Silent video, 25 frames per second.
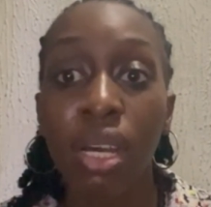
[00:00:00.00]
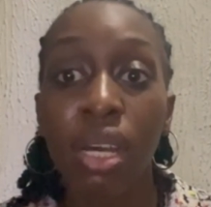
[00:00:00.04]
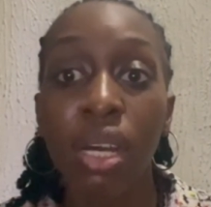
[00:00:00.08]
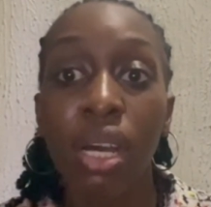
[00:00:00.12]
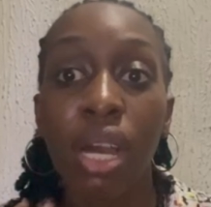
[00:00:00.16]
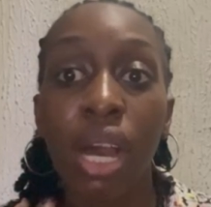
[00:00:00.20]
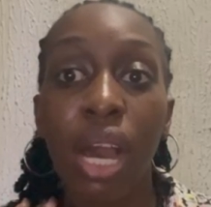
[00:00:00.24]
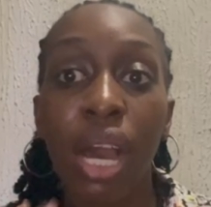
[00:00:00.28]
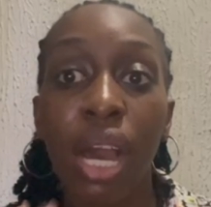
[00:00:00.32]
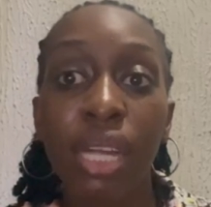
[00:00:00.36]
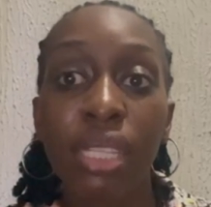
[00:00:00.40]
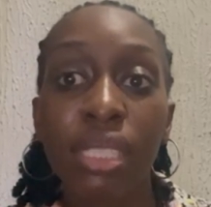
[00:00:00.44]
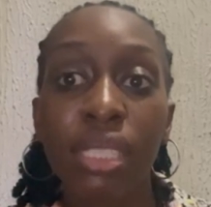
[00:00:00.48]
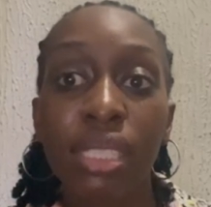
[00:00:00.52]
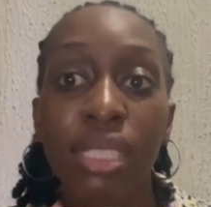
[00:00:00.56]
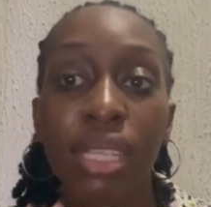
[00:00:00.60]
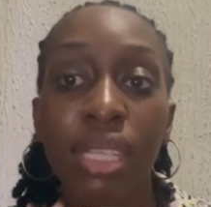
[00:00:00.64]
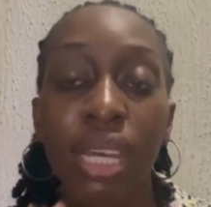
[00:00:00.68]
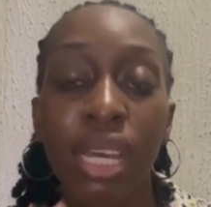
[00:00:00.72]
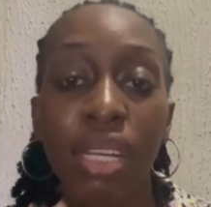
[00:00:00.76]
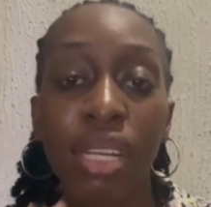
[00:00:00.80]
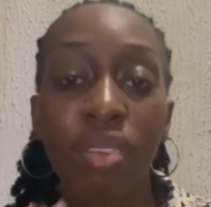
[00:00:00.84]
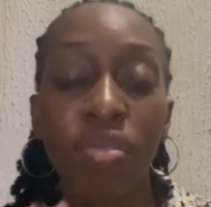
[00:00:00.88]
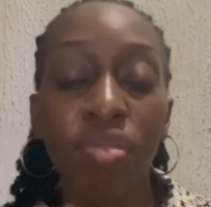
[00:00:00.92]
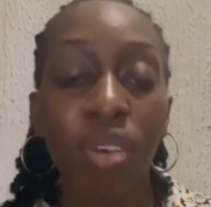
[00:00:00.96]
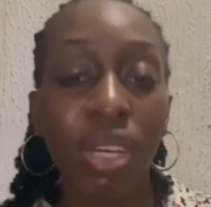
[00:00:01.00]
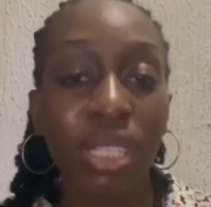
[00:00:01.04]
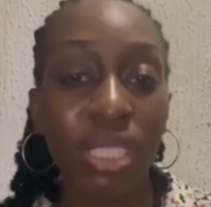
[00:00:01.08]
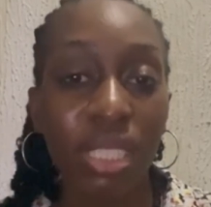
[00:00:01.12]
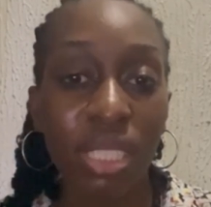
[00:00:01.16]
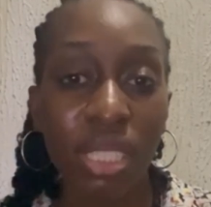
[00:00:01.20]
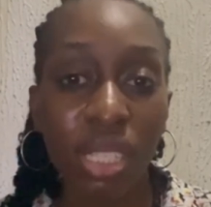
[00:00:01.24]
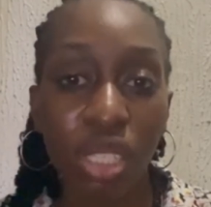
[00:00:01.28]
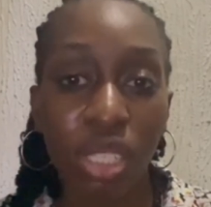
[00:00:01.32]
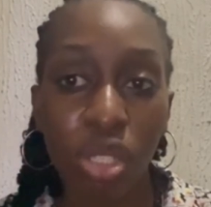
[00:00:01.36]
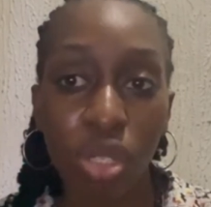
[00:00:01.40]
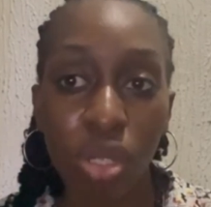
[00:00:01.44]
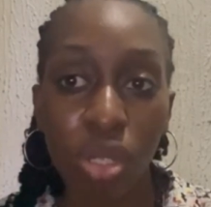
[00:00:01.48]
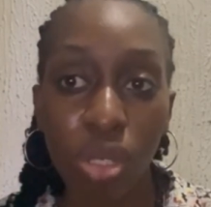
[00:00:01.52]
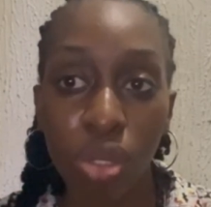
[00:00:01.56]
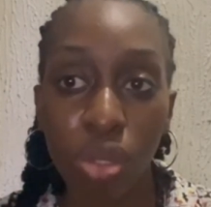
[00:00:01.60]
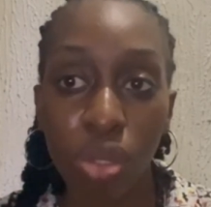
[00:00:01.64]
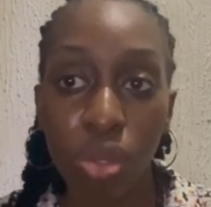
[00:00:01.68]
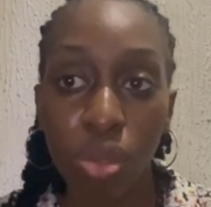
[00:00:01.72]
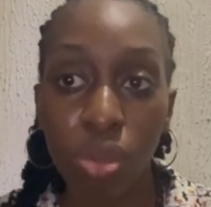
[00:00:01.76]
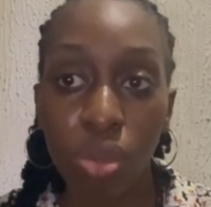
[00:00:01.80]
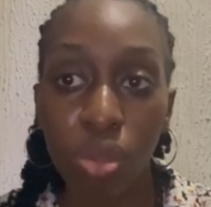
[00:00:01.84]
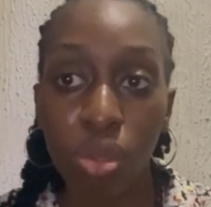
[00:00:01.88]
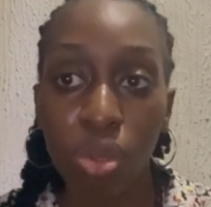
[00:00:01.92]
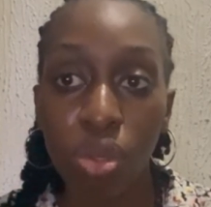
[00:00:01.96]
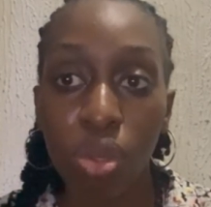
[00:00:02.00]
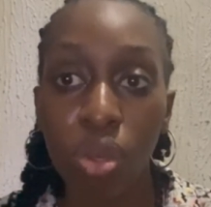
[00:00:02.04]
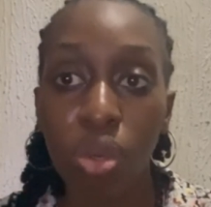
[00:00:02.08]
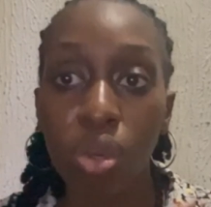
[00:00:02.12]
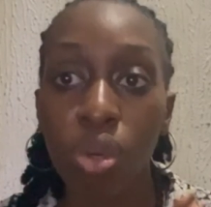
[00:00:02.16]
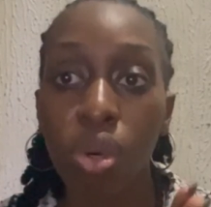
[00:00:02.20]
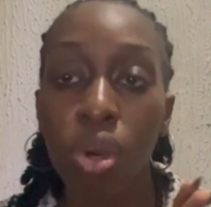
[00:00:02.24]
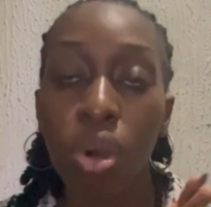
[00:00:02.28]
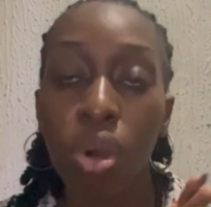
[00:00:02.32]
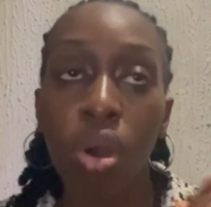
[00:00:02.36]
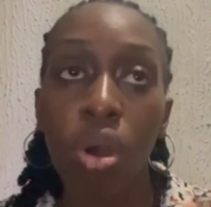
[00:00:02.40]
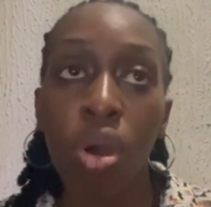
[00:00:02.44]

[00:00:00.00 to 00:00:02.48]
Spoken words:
And then vaccination too. So